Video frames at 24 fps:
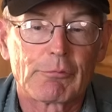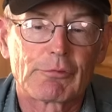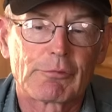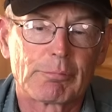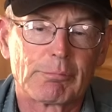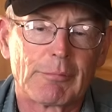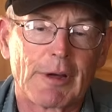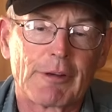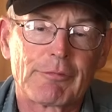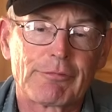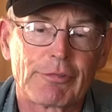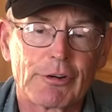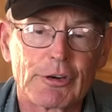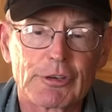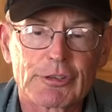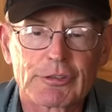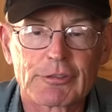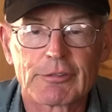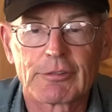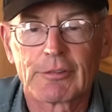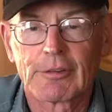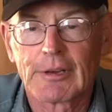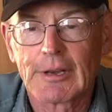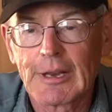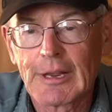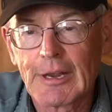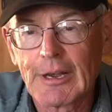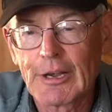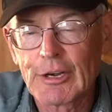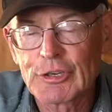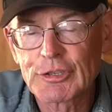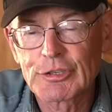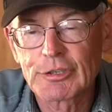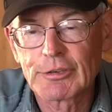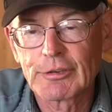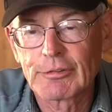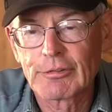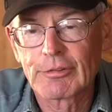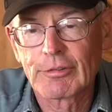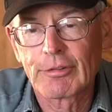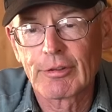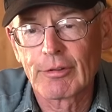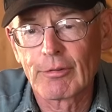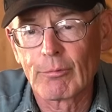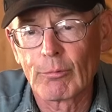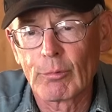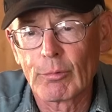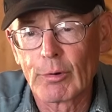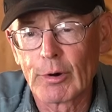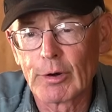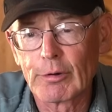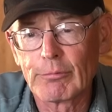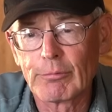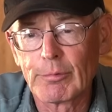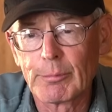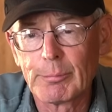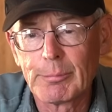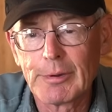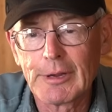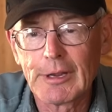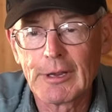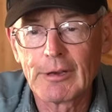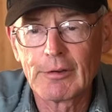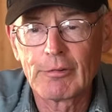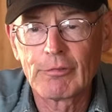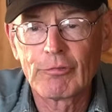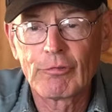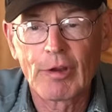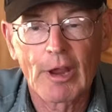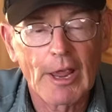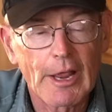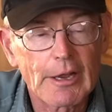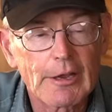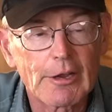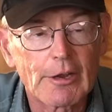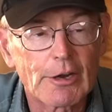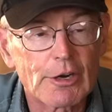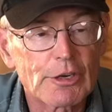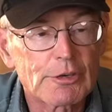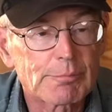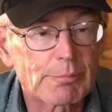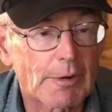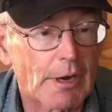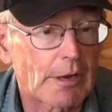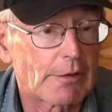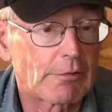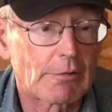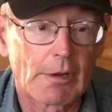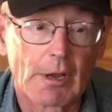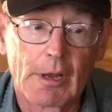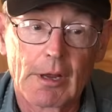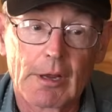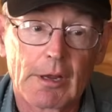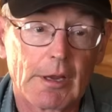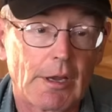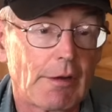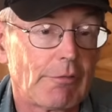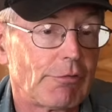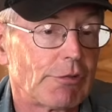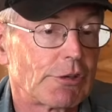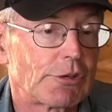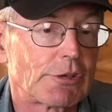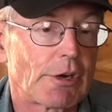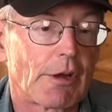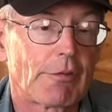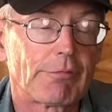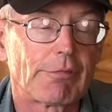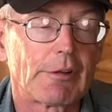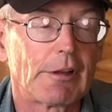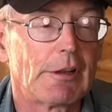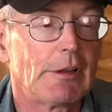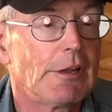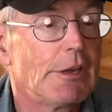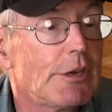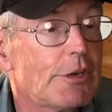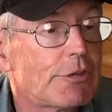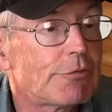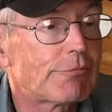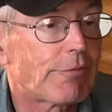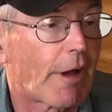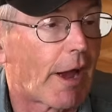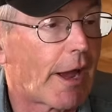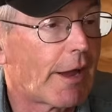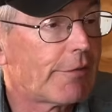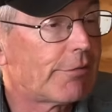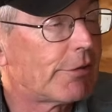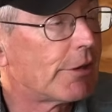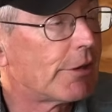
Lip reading: My first initial word would be 10 years, but give yourself at least 5